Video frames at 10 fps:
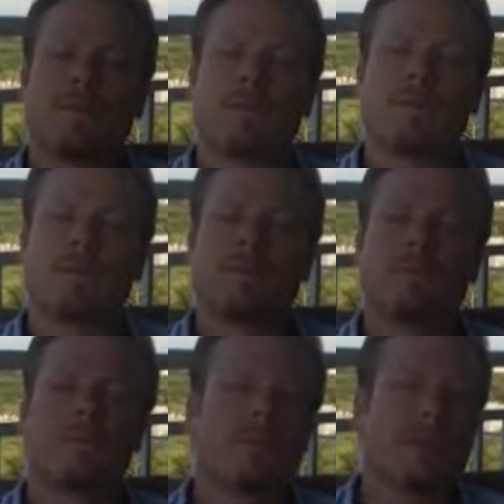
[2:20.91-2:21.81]
So
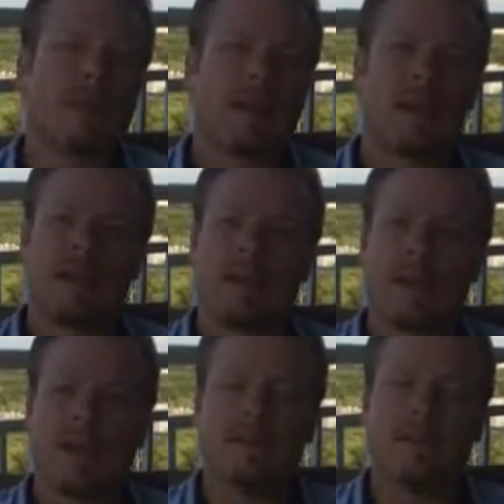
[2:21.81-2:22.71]

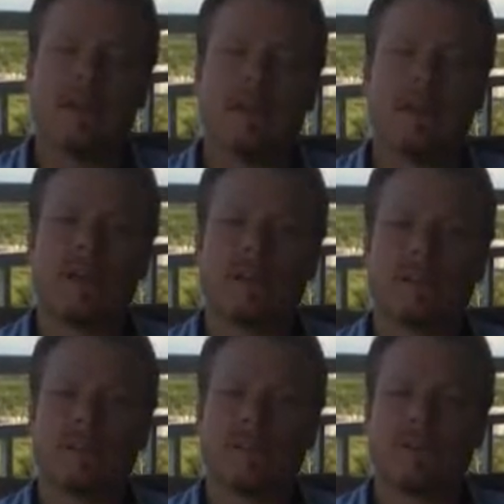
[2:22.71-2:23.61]
as code
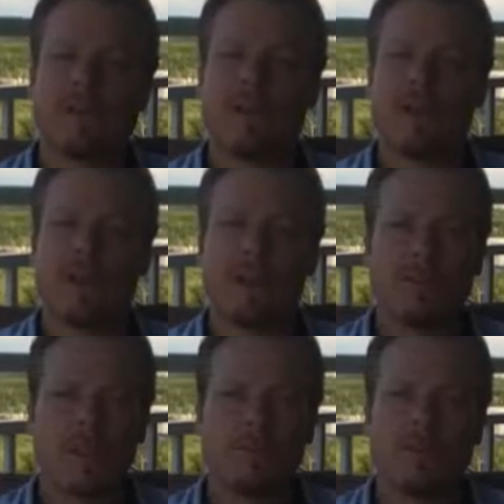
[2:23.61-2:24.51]
liens or anything
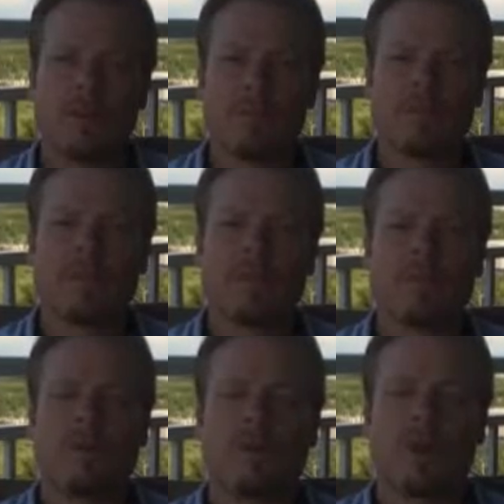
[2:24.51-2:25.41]
else comes up
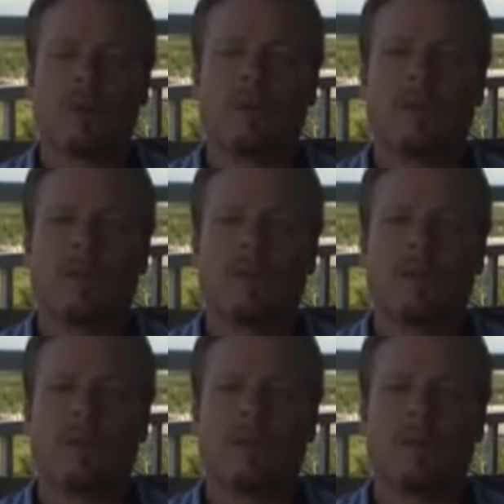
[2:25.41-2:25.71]
that we think